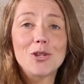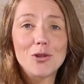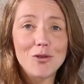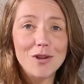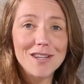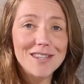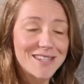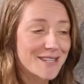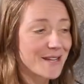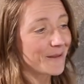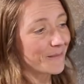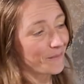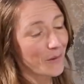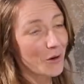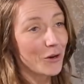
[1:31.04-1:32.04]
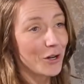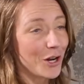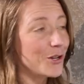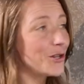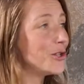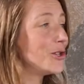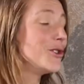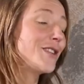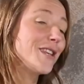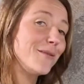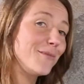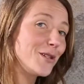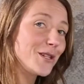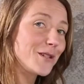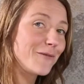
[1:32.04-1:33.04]
a choice and they're allowed to choose the
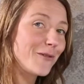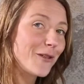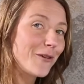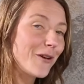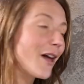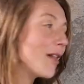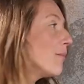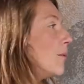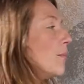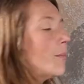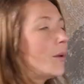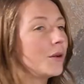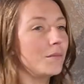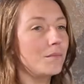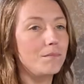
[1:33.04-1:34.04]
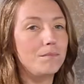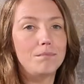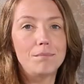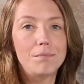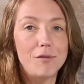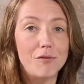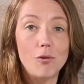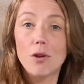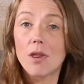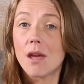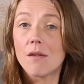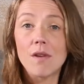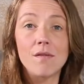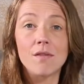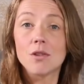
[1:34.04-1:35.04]
images for their album, but before
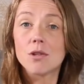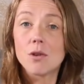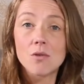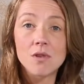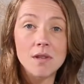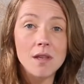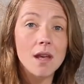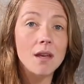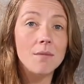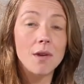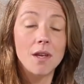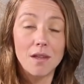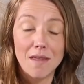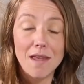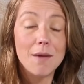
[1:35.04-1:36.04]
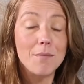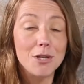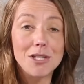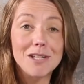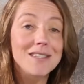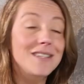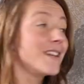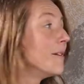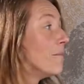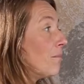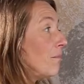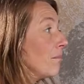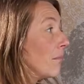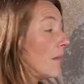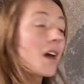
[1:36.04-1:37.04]
they've even chosen the, the images,
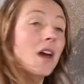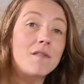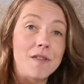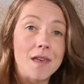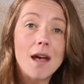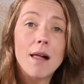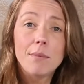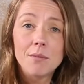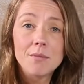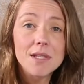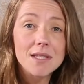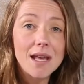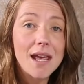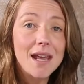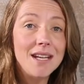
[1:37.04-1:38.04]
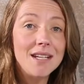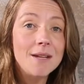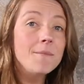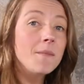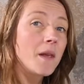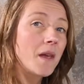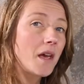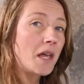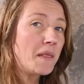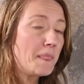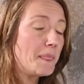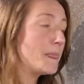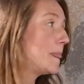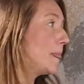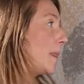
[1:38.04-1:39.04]
I've the album designed. And
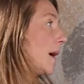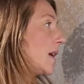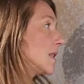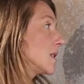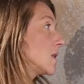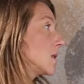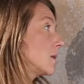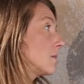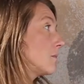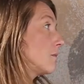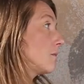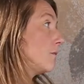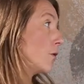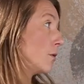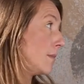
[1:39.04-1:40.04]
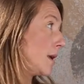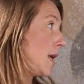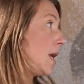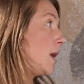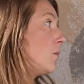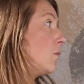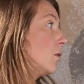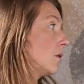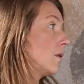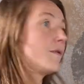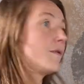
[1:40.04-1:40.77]
that's, for me, one